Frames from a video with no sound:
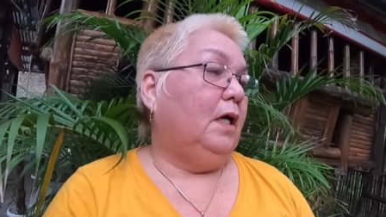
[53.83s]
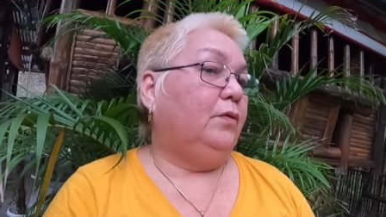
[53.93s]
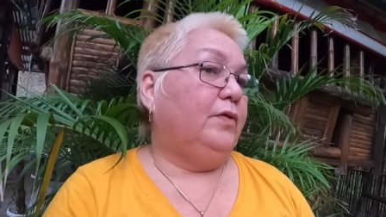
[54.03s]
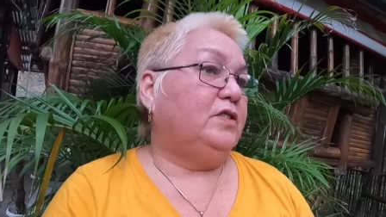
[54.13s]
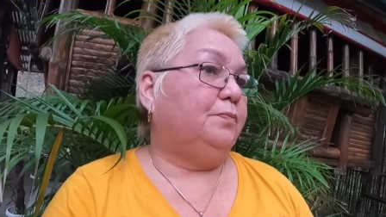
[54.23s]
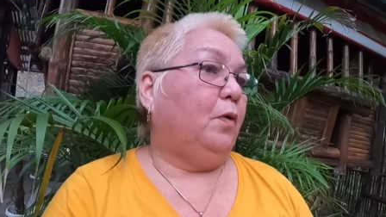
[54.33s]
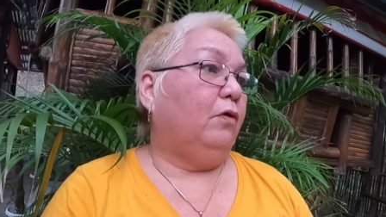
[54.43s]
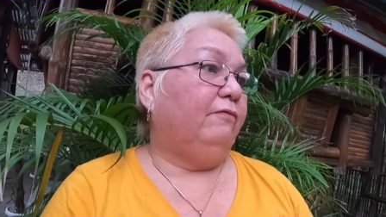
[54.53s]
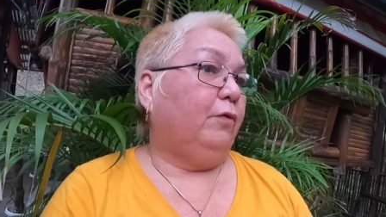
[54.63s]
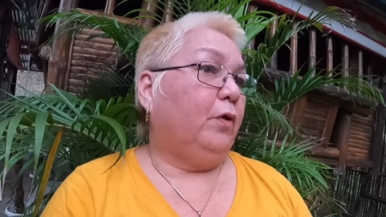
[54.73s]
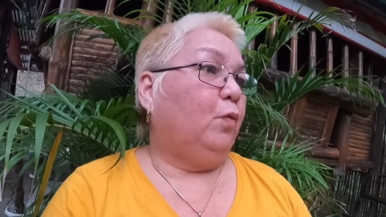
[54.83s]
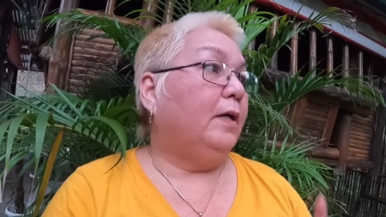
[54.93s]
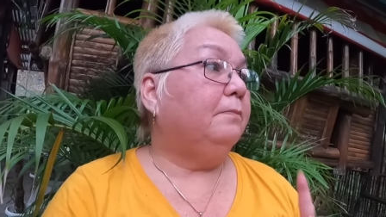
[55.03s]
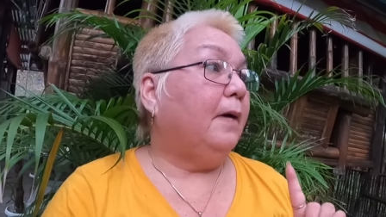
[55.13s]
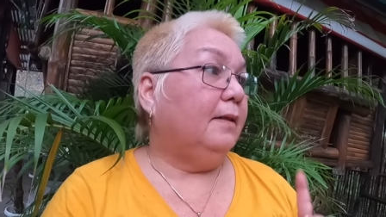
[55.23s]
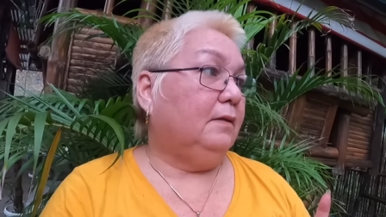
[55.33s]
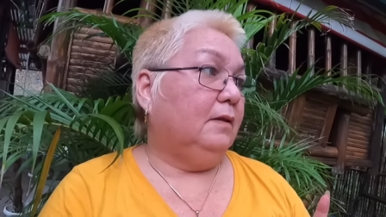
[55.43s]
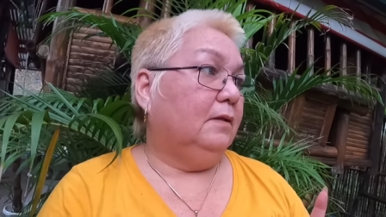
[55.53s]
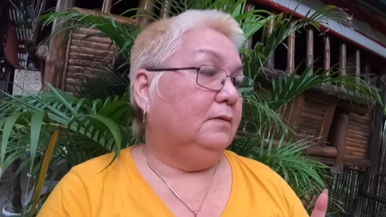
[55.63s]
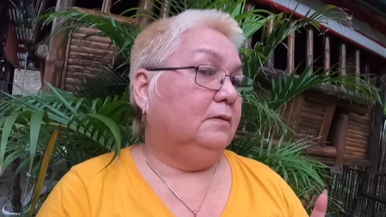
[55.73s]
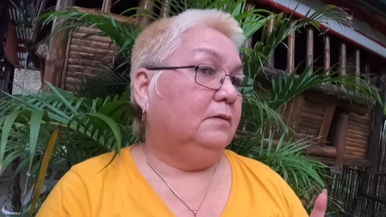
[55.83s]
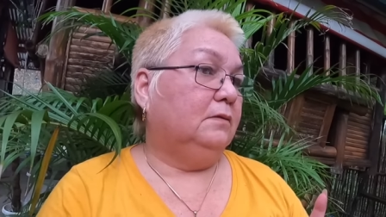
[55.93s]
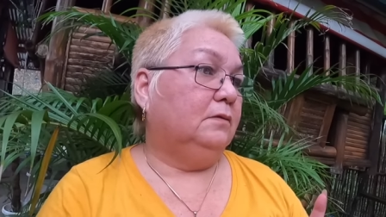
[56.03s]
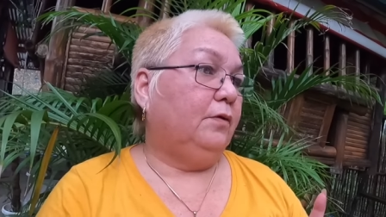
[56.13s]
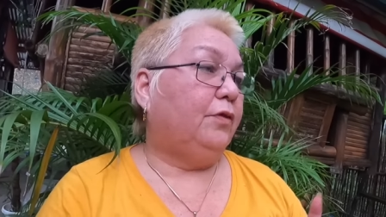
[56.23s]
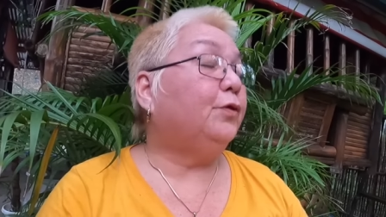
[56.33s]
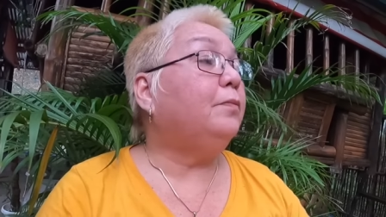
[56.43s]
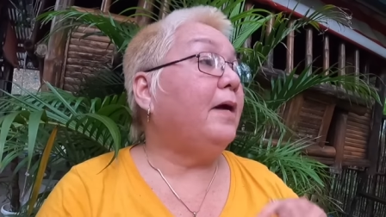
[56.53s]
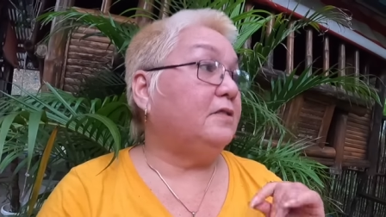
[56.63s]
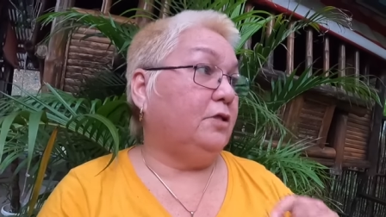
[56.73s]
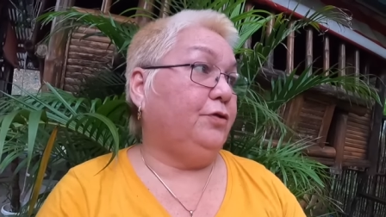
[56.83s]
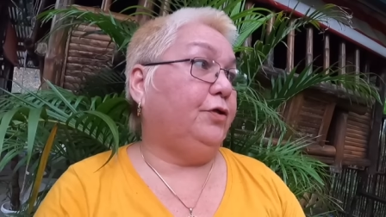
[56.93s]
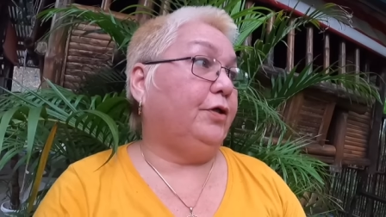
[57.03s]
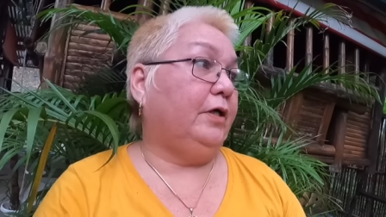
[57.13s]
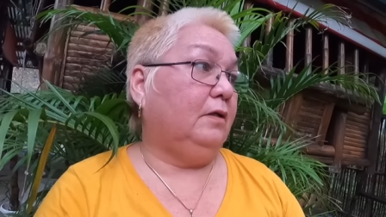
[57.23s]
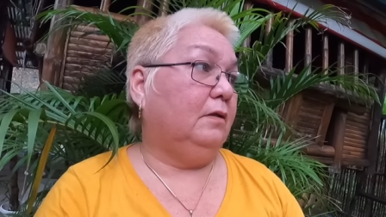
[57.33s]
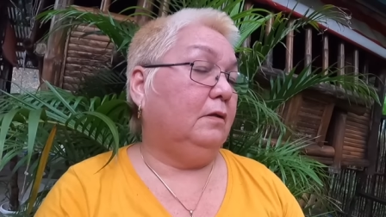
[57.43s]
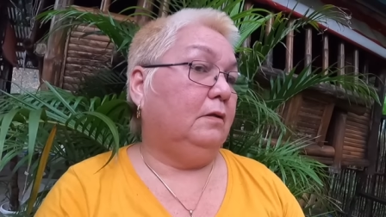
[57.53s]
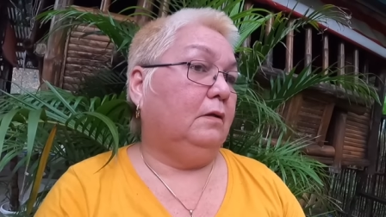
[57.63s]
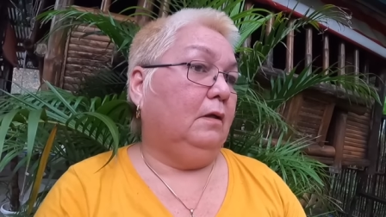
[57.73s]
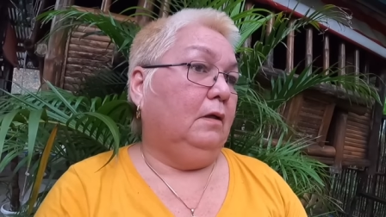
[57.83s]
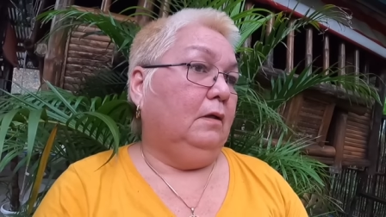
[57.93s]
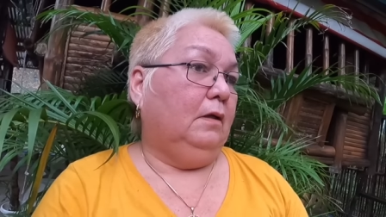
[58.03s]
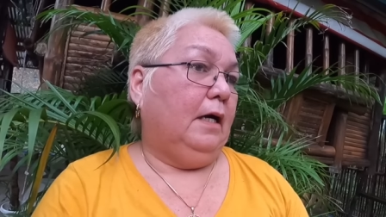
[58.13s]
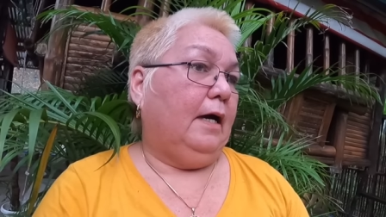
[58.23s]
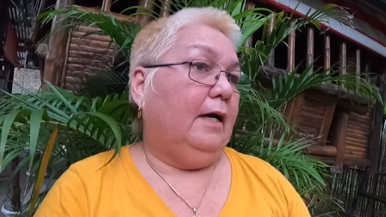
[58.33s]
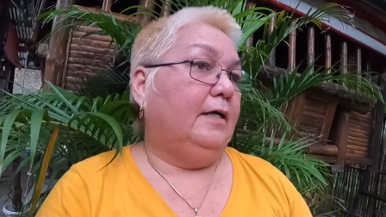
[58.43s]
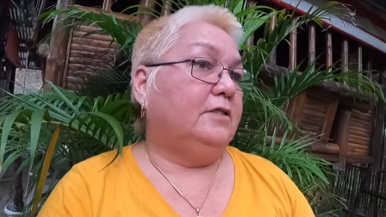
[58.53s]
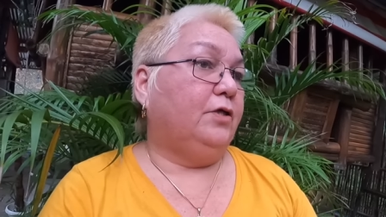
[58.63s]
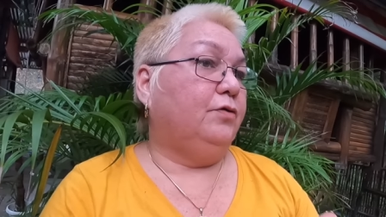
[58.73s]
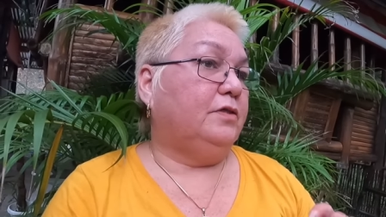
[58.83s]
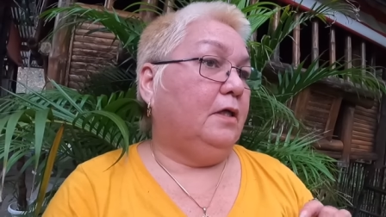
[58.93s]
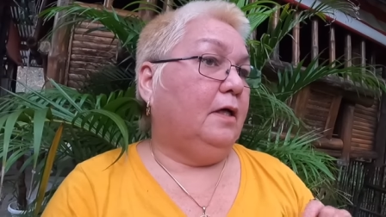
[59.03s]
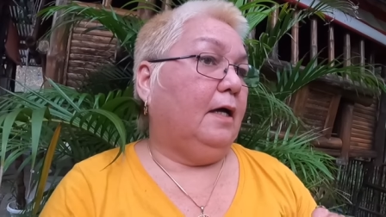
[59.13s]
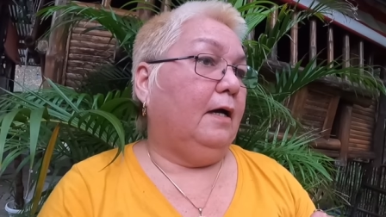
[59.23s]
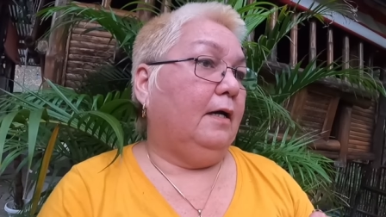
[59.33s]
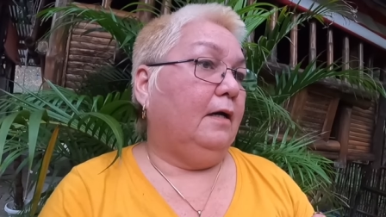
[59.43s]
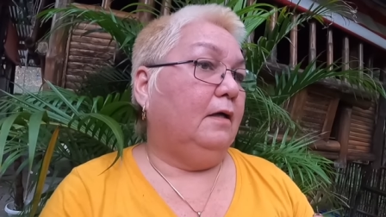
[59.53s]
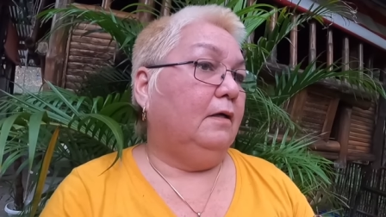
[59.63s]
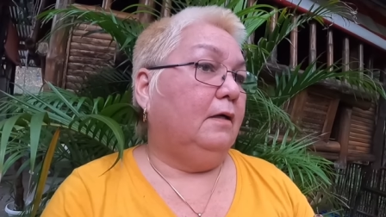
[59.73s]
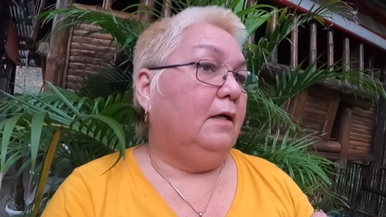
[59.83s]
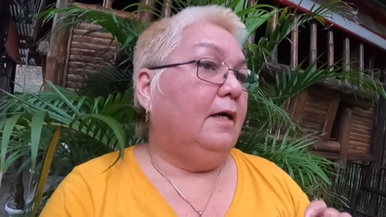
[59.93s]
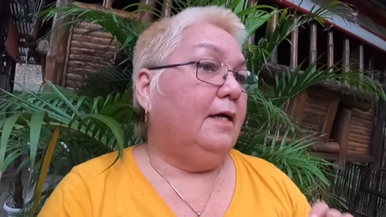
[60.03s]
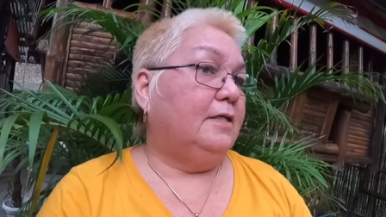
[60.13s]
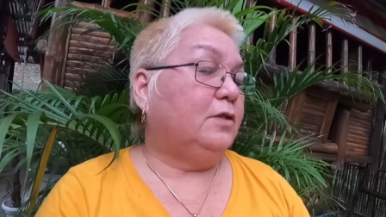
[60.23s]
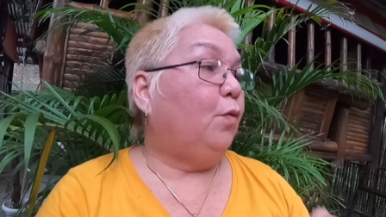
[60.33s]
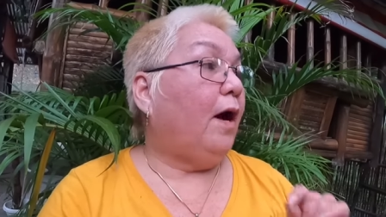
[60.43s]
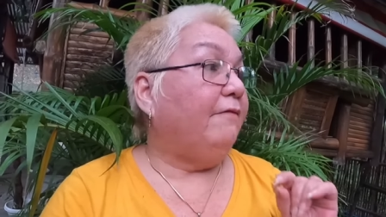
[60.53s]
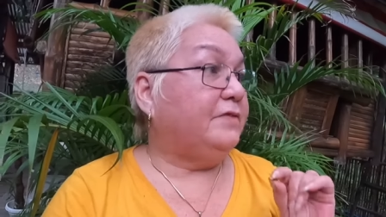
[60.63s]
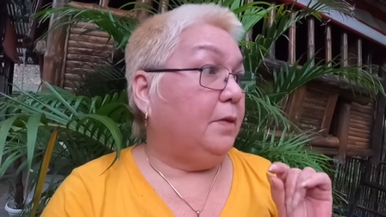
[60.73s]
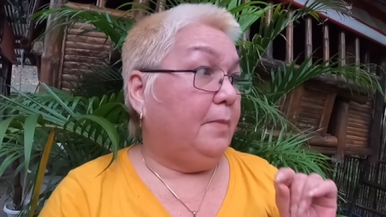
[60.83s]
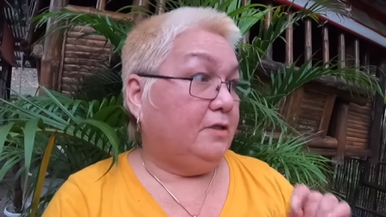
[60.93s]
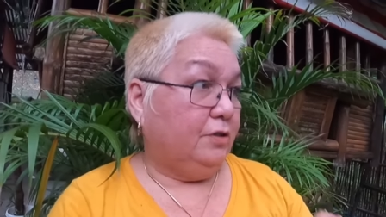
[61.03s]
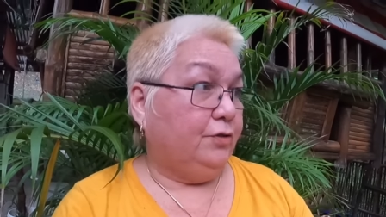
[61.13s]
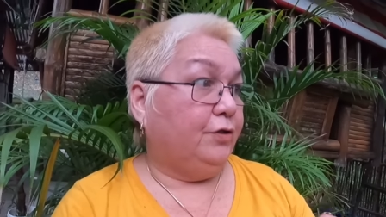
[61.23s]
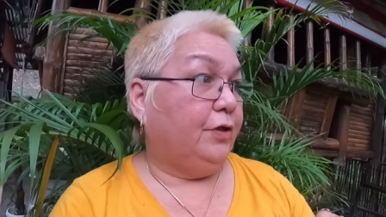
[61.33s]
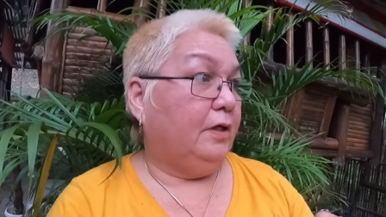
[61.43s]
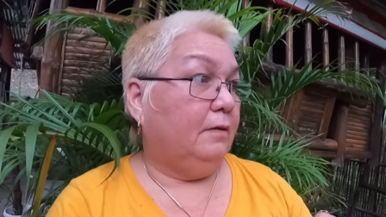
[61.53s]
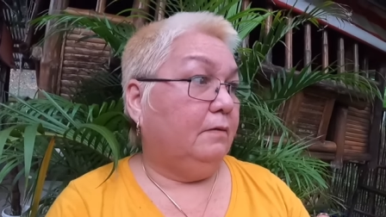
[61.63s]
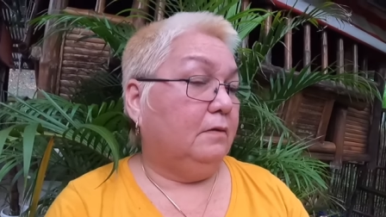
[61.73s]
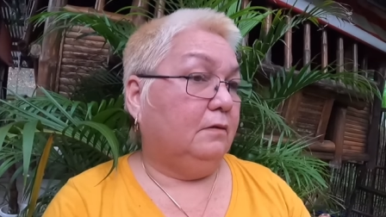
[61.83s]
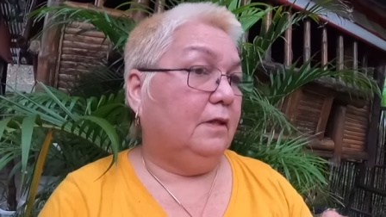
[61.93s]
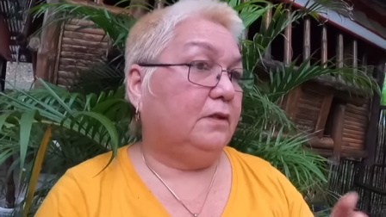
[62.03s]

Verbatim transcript: And we spoke for one month through Messenger. Uh, he's using a uh, his wife's messenger. Mm-hmm.